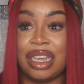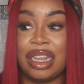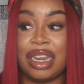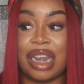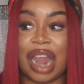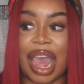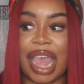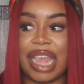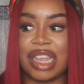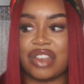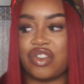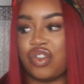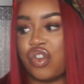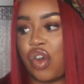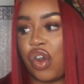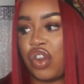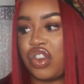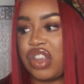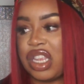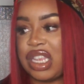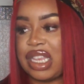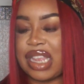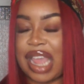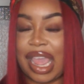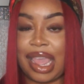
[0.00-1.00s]
Like, it's
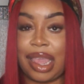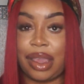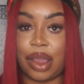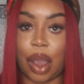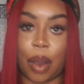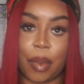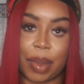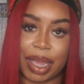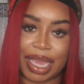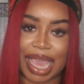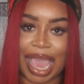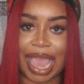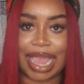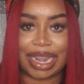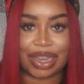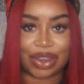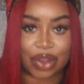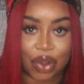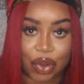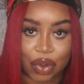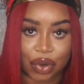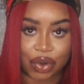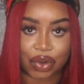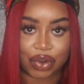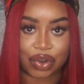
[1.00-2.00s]
not to say go and get it
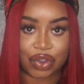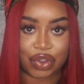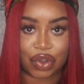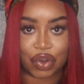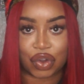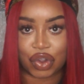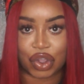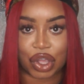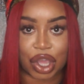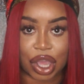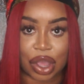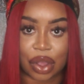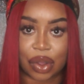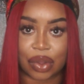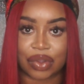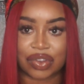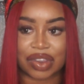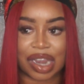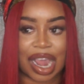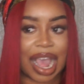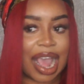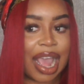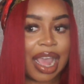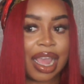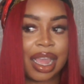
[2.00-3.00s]
done, young
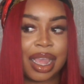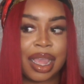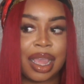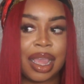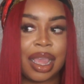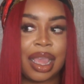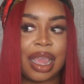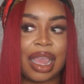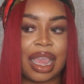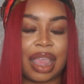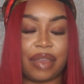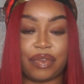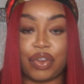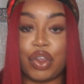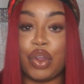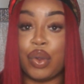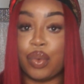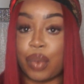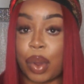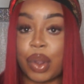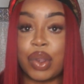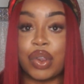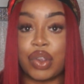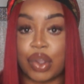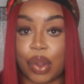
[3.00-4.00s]
girls. Like, if
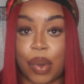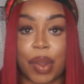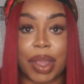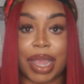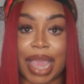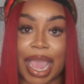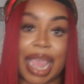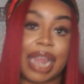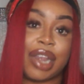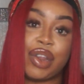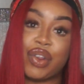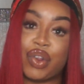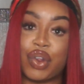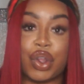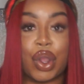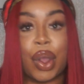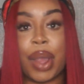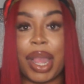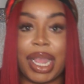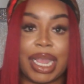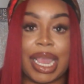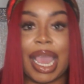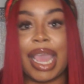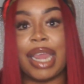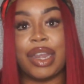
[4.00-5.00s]
you want to go and get it done,
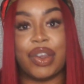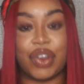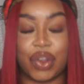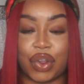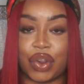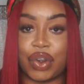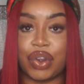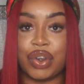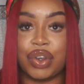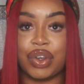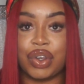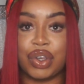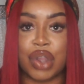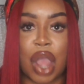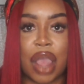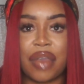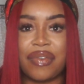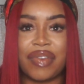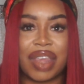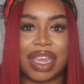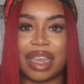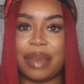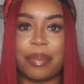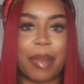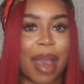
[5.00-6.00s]
go and get it done.
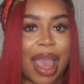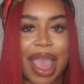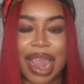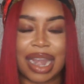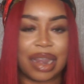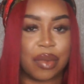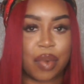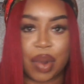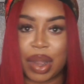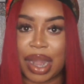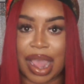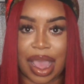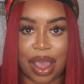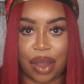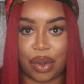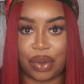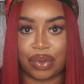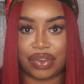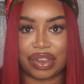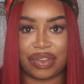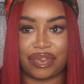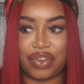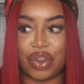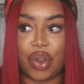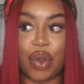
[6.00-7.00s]
Don't think about anyone
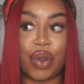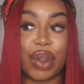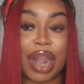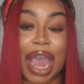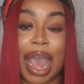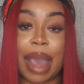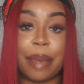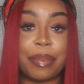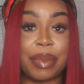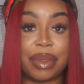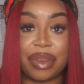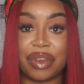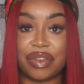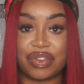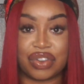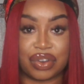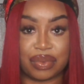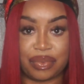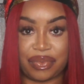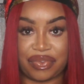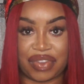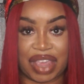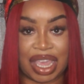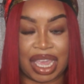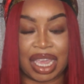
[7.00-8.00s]
else. If you're unhappy with
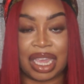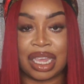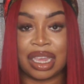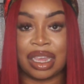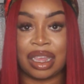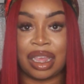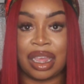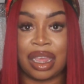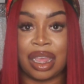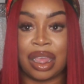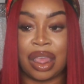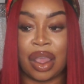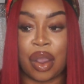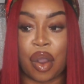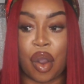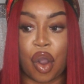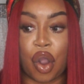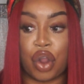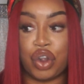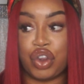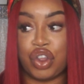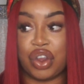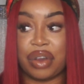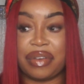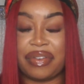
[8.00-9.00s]
something
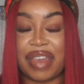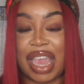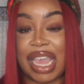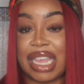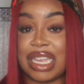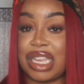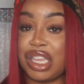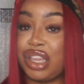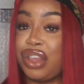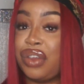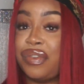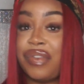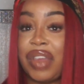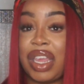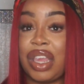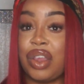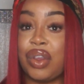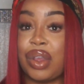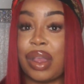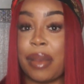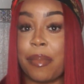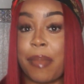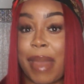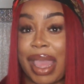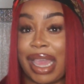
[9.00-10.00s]
on your face and you think
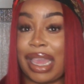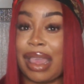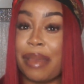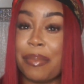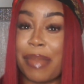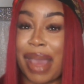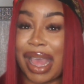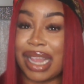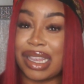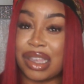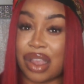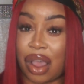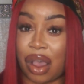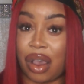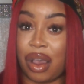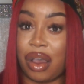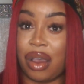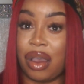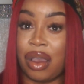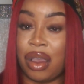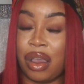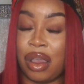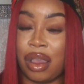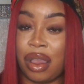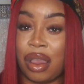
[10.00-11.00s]
you can make it better,
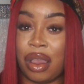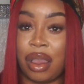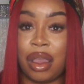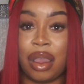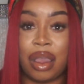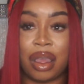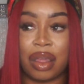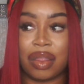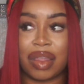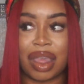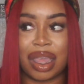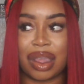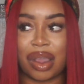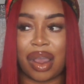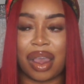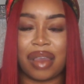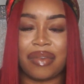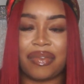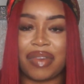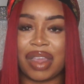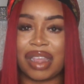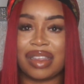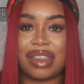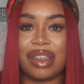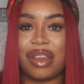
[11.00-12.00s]
and go
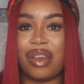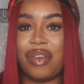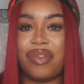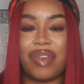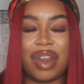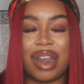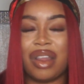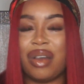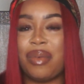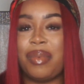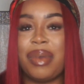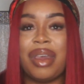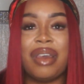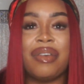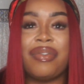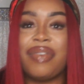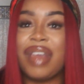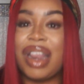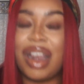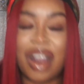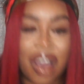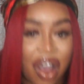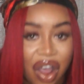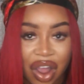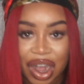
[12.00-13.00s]
and fix it with a little bit of
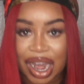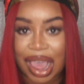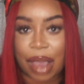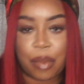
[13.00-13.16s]
filler.